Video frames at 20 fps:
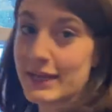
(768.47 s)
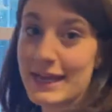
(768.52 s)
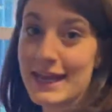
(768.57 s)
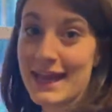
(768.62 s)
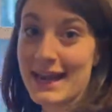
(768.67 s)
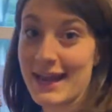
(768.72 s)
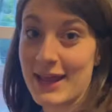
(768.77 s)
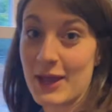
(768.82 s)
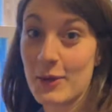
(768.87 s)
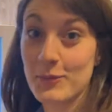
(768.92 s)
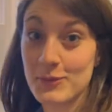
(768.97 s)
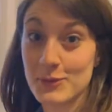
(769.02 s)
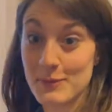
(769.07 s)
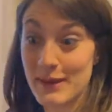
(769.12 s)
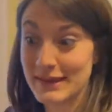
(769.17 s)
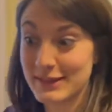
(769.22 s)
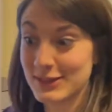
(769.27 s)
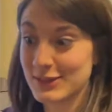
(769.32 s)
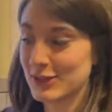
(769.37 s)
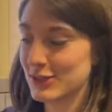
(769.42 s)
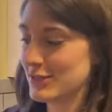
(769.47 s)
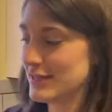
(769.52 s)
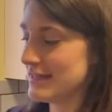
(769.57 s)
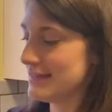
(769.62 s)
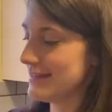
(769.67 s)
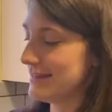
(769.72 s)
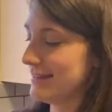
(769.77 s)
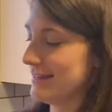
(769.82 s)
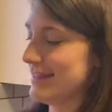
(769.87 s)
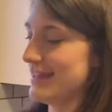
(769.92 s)
and I hope you make the
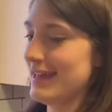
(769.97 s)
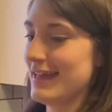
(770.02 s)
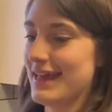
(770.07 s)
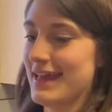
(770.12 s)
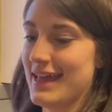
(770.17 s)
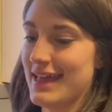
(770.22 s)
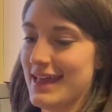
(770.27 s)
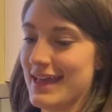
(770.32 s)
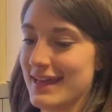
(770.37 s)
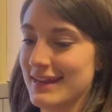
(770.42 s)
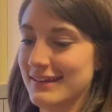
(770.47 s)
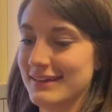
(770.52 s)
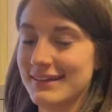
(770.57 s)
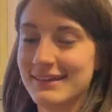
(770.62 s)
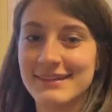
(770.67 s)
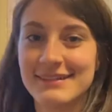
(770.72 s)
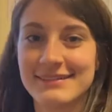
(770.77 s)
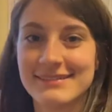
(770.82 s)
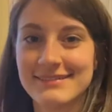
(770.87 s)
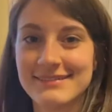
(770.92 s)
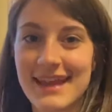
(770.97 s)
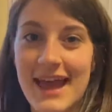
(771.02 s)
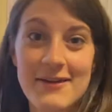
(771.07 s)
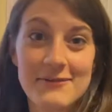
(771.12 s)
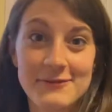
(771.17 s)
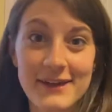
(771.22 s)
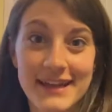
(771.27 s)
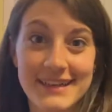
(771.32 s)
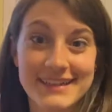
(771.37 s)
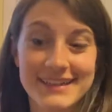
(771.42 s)
cookies and have fun.